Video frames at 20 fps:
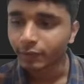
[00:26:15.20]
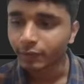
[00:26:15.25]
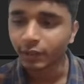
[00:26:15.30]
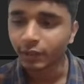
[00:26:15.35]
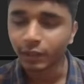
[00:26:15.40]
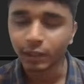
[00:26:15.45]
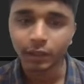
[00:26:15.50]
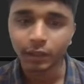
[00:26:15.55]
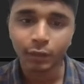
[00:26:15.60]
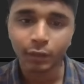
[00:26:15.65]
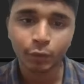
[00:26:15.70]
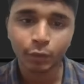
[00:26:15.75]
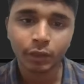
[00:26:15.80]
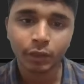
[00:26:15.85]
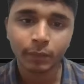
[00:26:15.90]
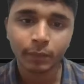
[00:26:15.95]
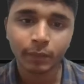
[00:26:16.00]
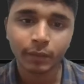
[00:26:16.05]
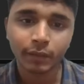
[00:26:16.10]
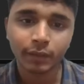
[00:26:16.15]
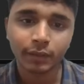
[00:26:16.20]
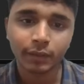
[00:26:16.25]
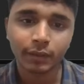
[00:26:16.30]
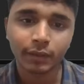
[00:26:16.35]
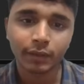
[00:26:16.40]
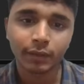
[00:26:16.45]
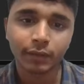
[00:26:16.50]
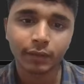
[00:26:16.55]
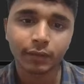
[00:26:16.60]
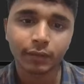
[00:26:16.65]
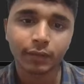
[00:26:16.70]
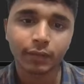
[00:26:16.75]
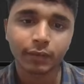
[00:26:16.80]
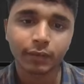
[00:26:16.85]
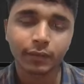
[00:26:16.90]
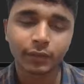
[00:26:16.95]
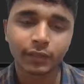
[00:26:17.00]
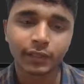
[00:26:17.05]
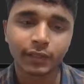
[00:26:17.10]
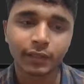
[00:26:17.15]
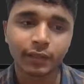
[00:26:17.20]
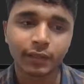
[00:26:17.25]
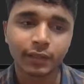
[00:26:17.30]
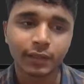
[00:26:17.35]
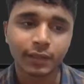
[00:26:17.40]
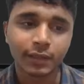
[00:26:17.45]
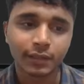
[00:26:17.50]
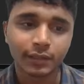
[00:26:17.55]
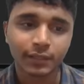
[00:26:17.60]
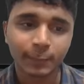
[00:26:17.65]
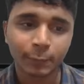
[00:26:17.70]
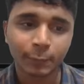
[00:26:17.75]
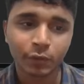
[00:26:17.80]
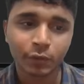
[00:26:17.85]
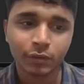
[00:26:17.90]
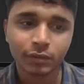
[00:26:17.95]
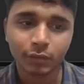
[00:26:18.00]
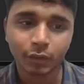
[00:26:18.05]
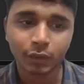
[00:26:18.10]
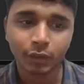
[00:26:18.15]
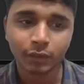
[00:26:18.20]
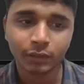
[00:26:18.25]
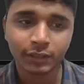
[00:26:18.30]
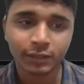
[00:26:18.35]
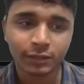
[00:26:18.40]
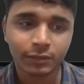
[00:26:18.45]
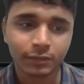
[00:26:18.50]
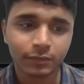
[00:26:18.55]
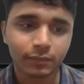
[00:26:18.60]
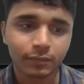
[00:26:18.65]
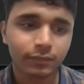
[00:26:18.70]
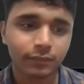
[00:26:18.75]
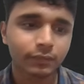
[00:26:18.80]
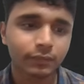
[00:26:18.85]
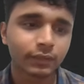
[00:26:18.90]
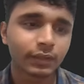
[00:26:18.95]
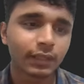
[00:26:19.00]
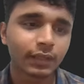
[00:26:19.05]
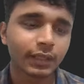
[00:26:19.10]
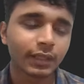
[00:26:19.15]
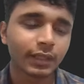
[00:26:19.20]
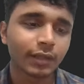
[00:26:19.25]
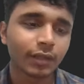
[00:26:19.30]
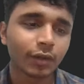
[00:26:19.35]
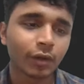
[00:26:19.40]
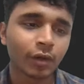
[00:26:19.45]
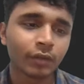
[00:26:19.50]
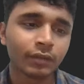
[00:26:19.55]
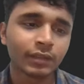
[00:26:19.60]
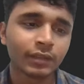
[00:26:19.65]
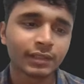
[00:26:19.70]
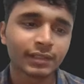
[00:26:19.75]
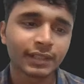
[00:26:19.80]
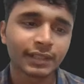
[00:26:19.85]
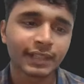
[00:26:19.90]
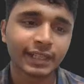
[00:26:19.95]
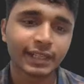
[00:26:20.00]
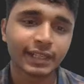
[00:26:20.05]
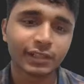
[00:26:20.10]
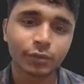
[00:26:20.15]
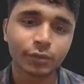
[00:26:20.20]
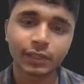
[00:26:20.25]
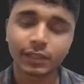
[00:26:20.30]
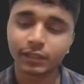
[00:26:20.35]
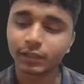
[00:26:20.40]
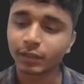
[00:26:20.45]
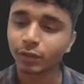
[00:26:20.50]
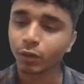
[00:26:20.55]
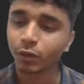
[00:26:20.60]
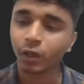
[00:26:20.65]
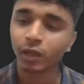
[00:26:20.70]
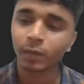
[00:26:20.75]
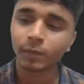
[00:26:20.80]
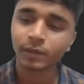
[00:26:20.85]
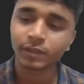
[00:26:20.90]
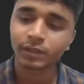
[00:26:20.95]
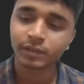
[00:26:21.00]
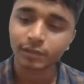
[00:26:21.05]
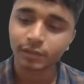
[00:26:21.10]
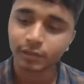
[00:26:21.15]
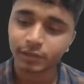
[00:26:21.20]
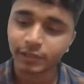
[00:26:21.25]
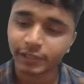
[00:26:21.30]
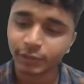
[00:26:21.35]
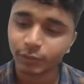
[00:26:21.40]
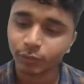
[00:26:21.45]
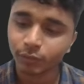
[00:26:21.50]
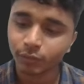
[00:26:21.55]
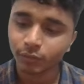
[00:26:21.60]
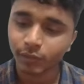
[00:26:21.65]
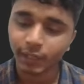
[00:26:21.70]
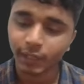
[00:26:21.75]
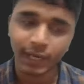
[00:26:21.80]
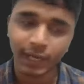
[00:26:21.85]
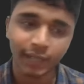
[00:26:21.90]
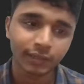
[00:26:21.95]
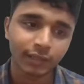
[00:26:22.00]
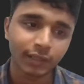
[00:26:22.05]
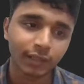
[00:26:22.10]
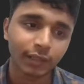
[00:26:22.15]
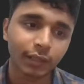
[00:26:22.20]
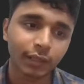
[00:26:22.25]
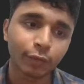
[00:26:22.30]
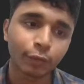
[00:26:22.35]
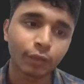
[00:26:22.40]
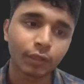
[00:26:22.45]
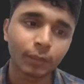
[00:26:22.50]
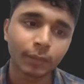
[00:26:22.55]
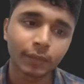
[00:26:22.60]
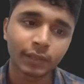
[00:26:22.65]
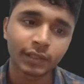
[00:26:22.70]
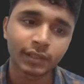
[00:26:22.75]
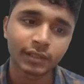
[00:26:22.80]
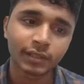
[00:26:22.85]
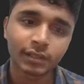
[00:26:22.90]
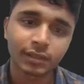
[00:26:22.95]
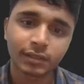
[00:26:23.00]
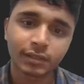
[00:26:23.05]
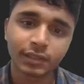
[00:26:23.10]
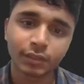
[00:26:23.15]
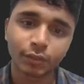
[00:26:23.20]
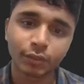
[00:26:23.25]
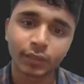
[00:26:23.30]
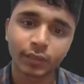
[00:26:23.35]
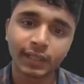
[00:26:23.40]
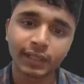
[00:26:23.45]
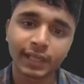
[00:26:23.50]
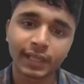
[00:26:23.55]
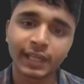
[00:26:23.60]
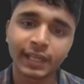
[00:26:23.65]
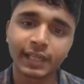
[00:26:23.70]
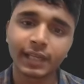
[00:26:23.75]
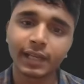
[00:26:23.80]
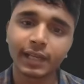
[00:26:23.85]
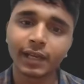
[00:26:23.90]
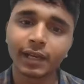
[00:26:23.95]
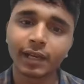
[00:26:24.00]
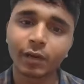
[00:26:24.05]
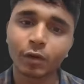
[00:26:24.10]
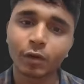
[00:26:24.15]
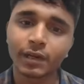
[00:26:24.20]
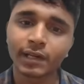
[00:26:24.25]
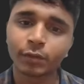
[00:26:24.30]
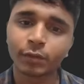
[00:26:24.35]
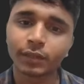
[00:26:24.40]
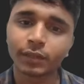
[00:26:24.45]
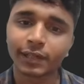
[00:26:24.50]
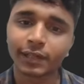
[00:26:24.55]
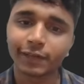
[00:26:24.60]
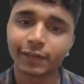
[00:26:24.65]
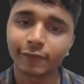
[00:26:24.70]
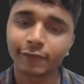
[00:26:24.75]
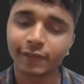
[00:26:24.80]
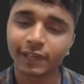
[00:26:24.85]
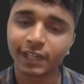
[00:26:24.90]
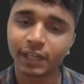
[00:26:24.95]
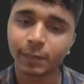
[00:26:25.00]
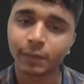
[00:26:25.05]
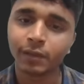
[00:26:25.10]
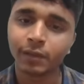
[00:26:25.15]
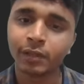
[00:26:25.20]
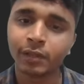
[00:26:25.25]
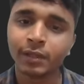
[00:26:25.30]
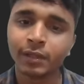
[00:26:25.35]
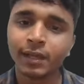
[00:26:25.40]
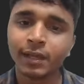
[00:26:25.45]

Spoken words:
the row number, okay, suppose on this index, okay, the column is 0 and the row number is 0, right? Like according to the variable,